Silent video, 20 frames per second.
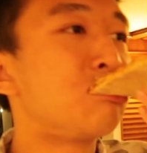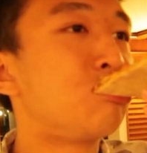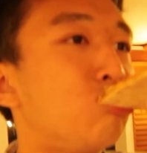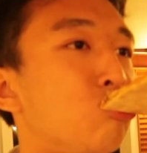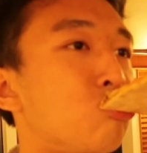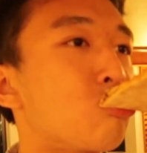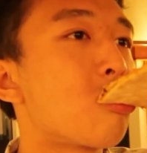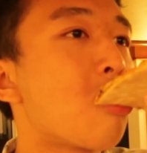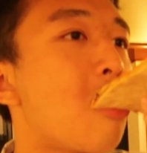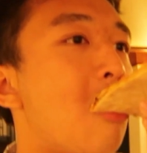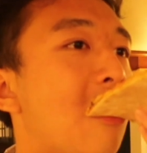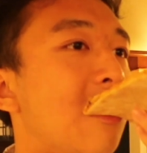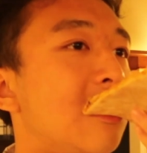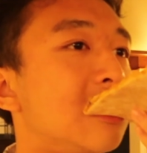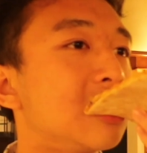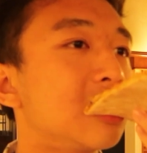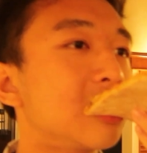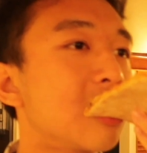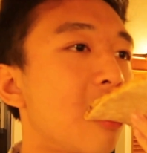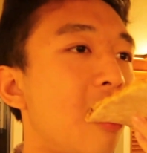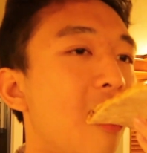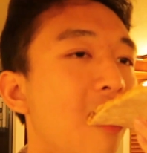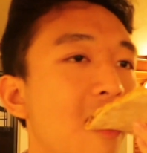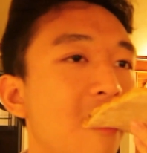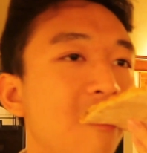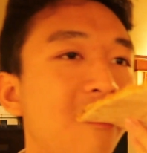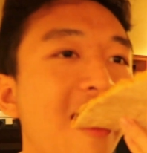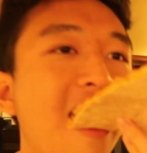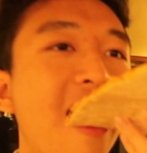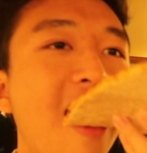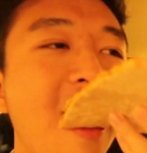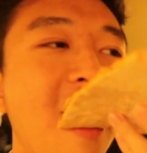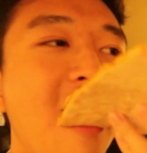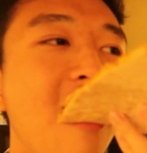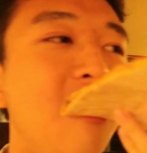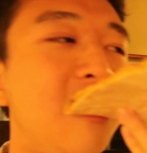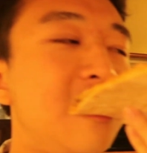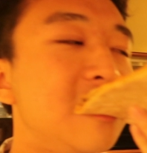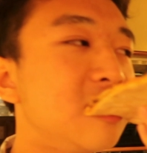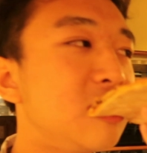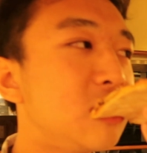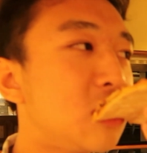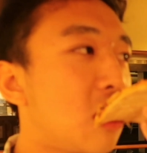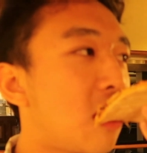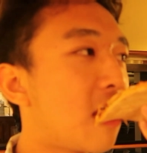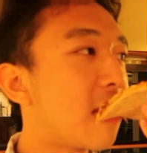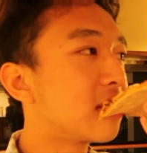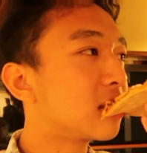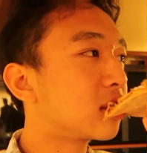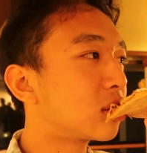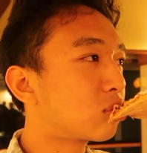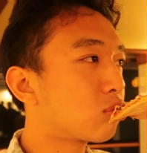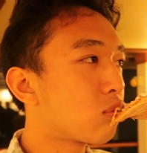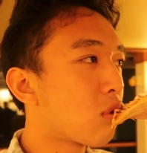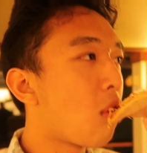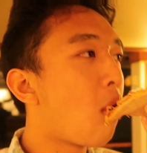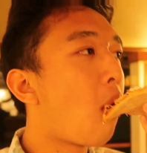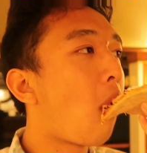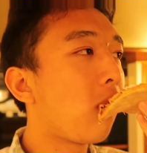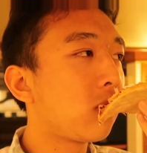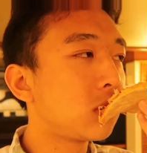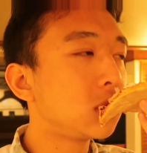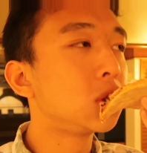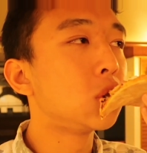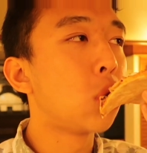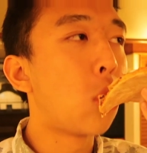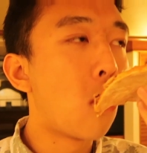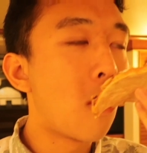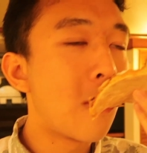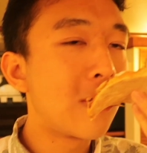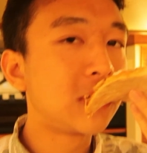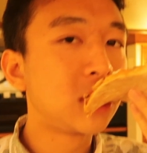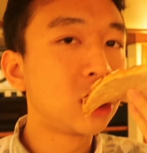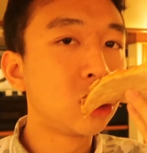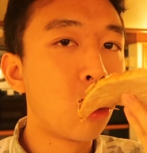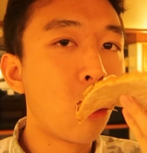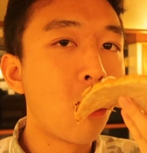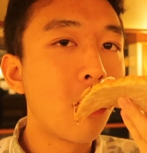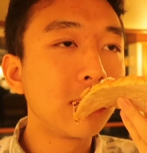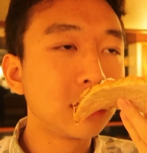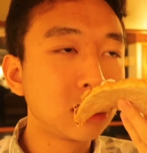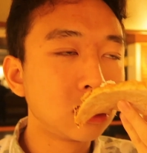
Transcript: number slices that today? Five. Five? And counting?